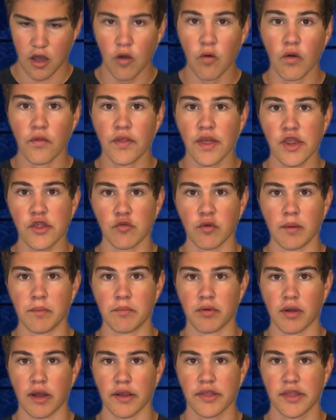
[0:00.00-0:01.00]
Well, this
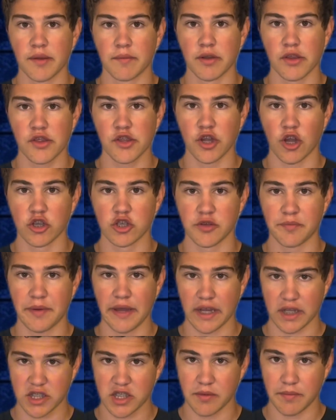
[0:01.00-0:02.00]
one brought some nostalgia
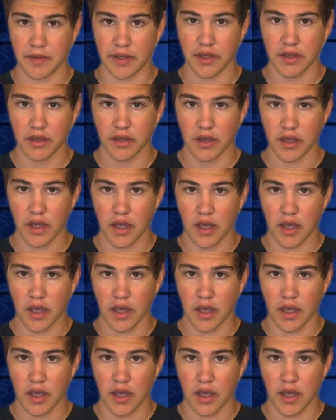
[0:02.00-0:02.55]
back to me